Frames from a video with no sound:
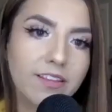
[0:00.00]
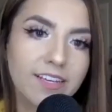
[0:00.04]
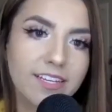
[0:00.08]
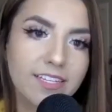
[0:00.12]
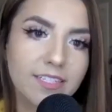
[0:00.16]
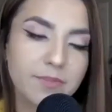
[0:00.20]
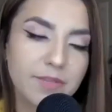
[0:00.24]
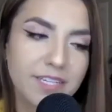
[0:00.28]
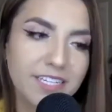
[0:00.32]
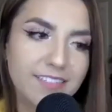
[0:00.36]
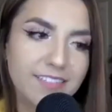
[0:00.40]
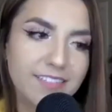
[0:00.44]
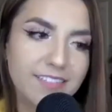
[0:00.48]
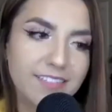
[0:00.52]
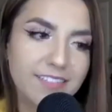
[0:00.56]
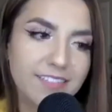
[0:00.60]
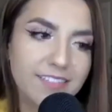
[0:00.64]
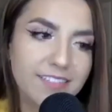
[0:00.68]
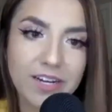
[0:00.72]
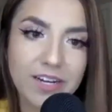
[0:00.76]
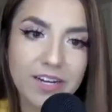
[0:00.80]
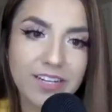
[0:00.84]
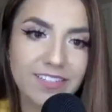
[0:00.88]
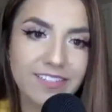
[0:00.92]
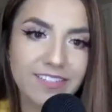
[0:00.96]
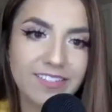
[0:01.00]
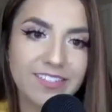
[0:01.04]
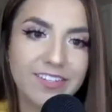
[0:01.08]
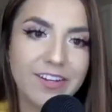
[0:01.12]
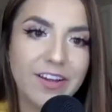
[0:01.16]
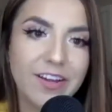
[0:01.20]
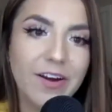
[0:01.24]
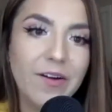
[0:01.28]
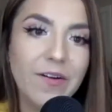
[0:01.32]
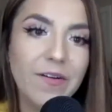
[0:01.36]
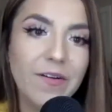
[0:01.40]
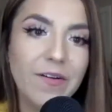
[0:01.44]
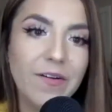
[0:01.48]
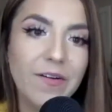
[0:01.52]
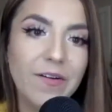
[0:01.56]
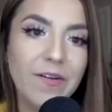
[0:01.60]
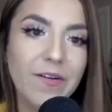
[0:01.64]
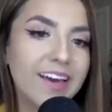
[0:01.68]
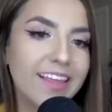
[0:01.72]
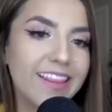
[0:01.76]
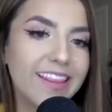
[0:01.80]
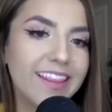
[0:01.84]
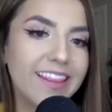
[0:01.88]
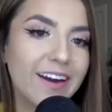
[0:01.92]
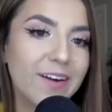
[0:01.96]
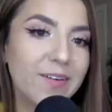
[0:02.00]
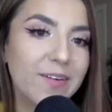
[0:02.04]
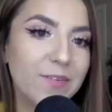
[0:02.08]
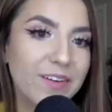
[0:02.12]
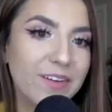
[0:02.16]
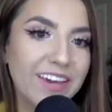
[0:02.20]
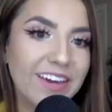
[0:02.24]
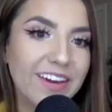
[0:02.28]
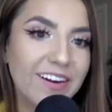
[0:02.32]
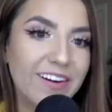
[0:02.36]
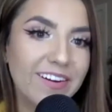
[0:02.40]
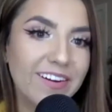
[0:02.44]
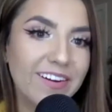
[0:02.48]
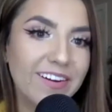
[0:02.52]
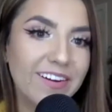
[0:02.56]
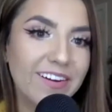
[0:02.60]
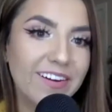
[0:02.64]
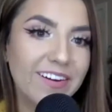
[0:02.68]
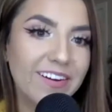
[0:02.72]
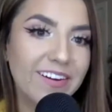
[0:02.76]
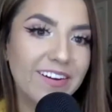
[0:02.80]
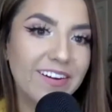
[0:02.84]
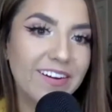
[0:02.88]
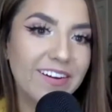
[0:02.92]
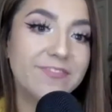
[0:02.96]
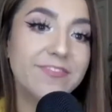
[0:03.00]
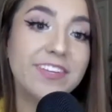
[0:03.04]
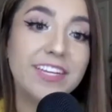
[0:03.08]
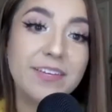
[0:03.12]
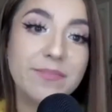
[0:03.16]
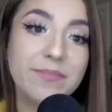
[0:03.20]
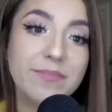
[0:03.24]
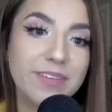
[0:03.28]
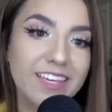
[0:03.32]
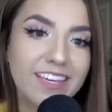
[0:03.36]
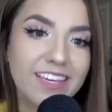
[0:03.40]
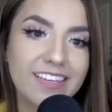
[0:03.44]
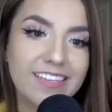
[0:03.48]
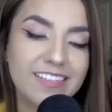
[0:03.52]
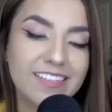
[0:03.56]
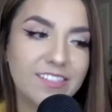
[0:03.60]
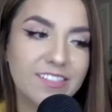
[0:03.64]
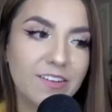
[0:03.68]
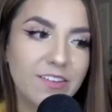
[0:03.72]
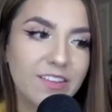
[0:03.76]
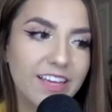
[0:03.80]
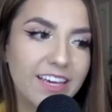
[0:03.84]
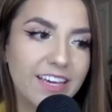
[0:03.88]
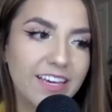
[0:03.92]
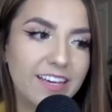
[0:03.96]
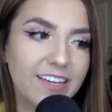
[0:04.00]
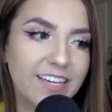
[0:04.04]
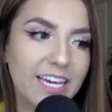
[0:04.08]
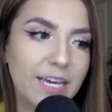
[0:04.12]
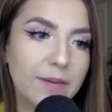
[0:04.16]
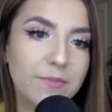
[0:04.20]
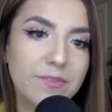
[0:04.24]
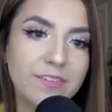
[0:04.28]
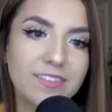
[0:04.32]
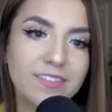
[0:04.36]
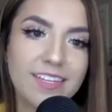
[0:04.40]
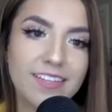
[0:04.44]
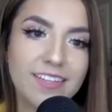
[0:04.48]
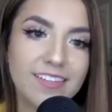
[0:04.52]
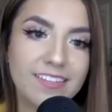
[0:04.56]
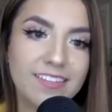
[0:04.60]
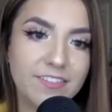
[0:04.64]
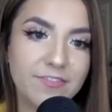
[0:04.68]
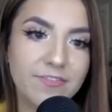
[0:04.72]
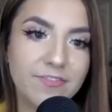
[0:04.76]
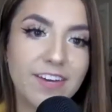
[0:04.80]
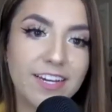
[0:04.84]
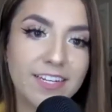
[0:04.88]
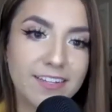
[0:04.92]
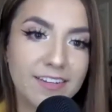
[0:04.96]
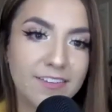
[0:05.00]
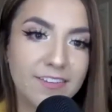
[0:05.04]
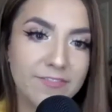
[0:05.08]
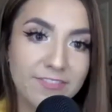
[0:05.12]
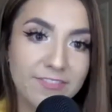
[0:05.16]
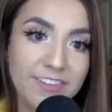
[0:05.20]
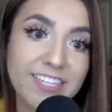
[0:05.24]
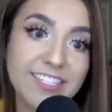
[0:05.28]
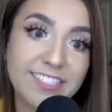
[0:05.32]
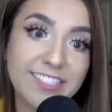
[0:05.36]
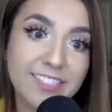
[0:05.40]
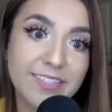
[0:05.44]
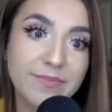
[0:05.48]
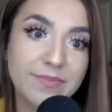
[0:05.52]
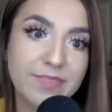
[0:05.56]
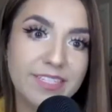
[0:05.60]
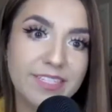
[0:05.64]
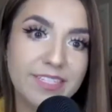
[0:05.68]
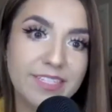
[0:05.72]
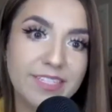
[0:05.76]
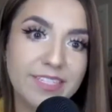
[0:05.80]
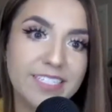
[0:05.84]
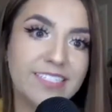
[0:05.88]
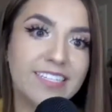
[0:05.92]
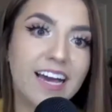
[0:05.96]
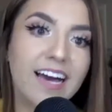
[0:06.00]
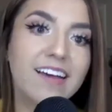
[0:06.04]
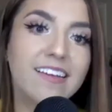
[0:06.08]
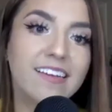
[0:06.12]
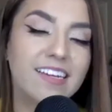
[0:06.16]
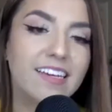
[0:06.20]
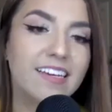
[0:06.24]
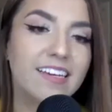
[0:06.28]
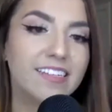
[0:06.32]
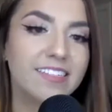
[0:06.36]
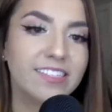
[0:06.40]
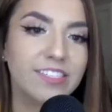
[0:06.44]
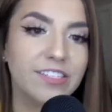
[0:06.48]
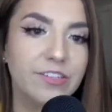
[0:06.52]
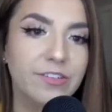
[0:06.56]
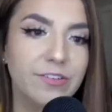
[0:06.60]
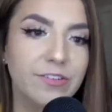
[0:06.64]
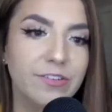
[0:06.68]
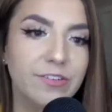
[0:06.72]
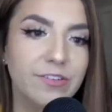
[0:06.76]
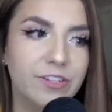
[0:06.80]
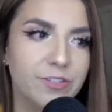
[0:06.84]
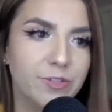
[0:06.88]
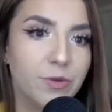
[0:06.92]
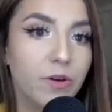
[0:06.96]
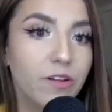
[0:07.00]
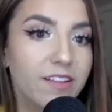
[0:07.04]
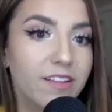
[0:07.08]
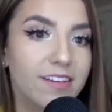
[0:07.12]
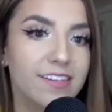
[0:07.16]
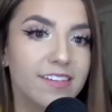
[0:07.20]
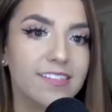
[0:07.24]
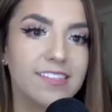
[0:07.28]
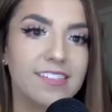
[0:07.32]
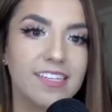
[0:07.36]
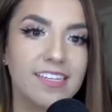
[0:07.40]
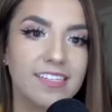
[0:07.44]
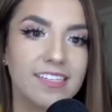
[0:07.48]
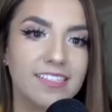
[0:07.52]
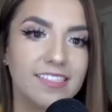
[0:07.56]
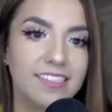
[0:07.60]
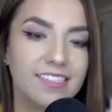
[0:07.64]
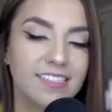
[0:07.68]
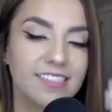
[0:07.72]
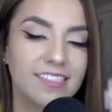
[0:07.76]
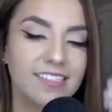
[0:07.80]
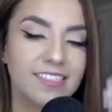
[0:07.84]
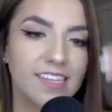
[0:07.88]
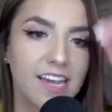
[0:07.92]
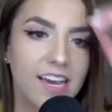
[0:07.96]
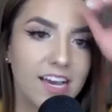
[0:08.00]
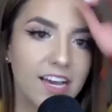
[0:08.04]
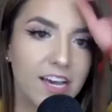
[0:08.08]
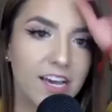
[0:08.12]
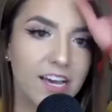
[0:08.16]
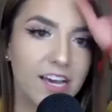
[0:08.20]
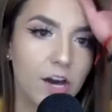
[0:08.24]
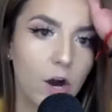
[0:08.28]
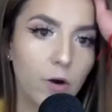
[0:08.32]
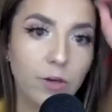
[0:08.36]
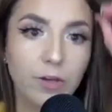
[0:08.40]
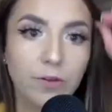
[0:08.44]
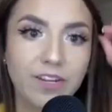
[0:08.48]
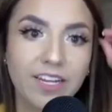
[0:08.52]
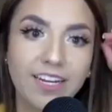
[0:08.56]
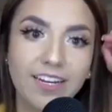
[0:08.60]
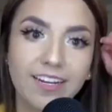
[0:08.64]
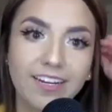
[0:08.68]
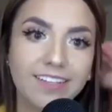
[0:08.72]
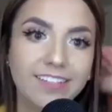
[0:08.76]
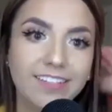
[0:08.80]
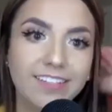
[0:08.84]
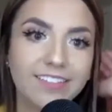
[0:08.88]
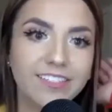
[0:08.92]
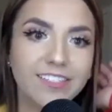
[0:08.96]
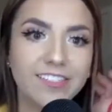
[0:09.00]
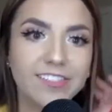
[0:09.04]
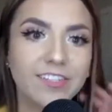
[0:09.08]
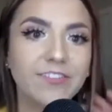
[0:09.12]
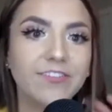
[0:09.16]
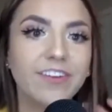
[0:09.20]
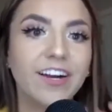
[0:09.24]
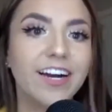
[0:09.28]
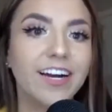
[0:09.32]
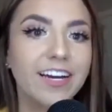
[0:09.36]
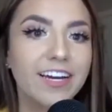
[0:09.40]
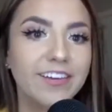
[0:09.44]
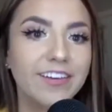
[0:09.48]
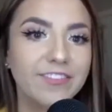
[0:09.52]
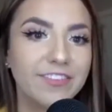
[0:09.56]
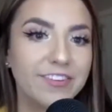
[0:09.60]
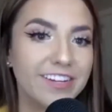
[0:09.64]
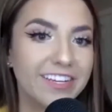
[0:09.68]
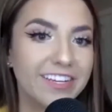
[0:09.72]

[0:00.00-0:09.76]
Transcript: because they don't want us to know that we are these infinite beings. So they keep us at this victim mentality to control us. And oh, you need us to survive. You need